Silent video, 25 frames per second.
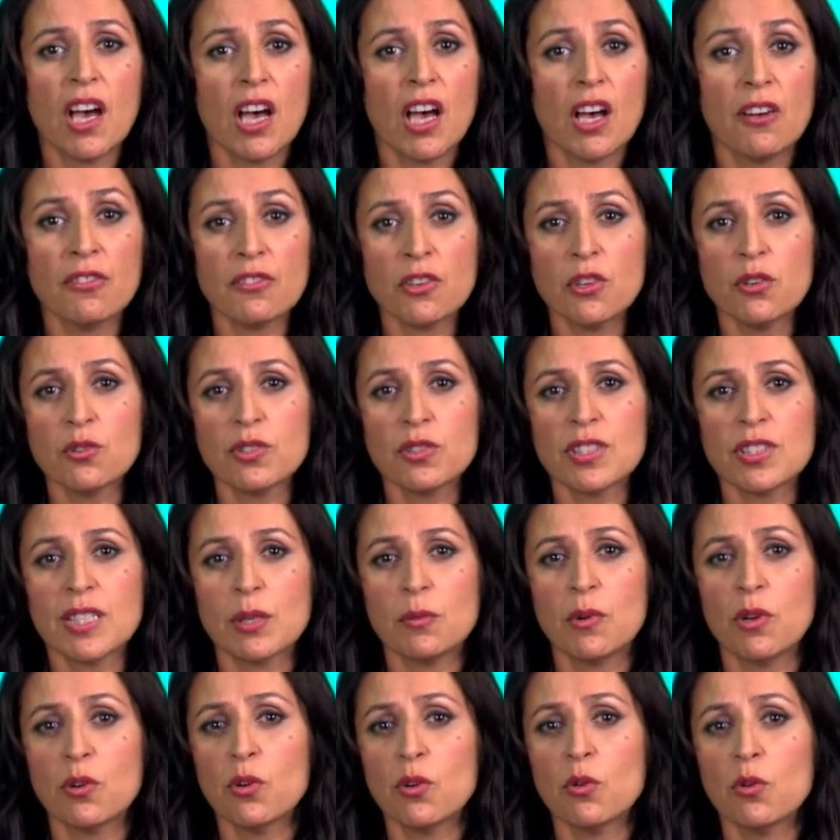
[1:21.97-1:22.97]
Of course, there
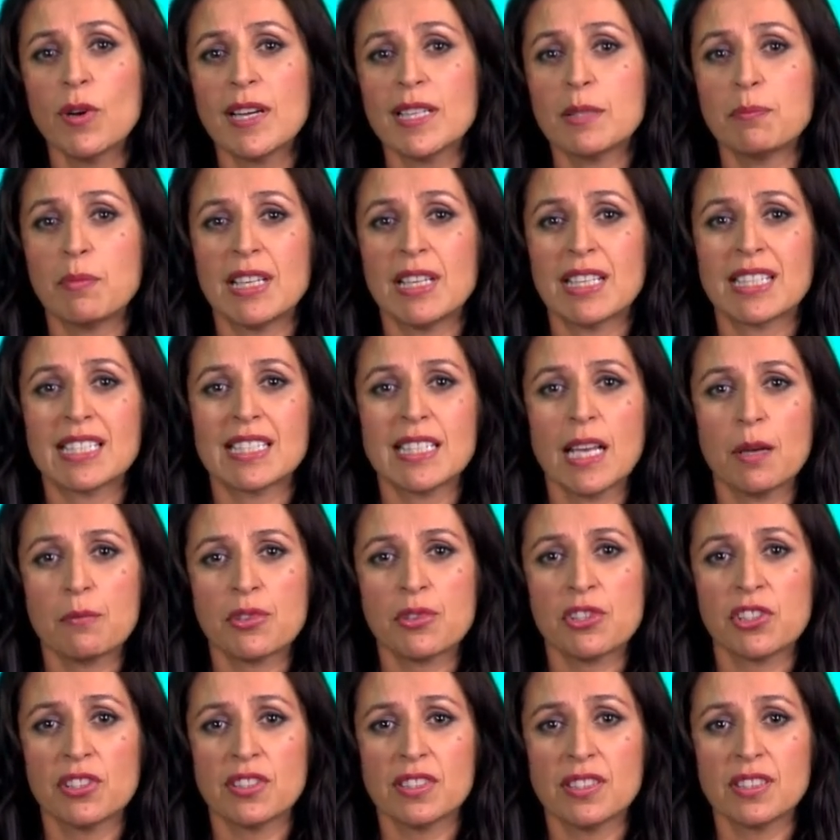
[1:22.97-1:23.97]
will always be
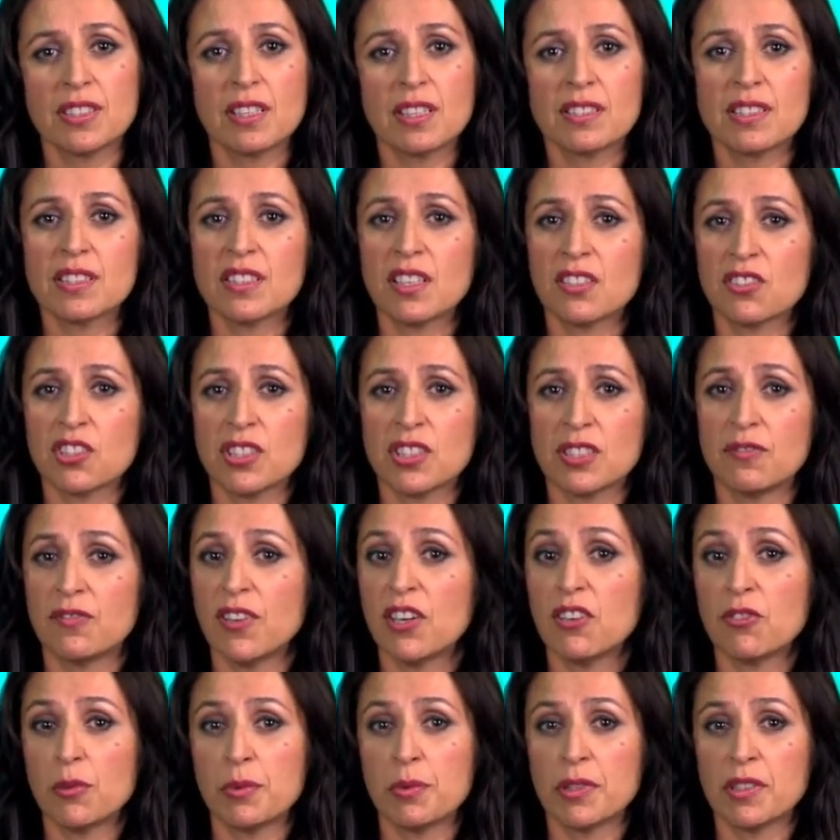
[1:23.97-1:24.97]
exceptions, such as
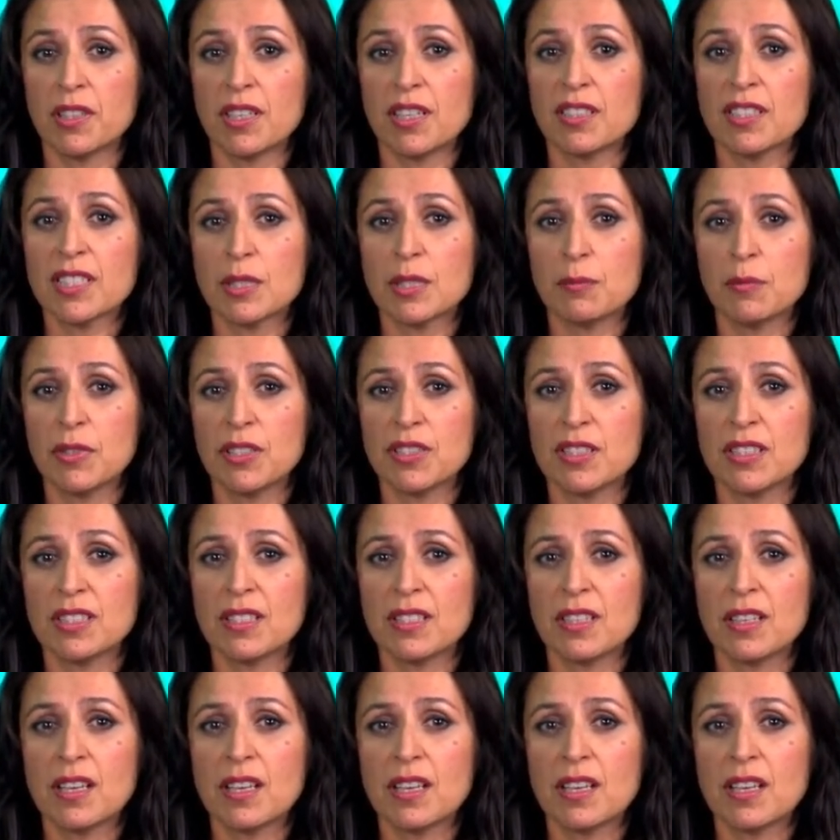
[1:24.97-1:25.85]
vulnerable customers,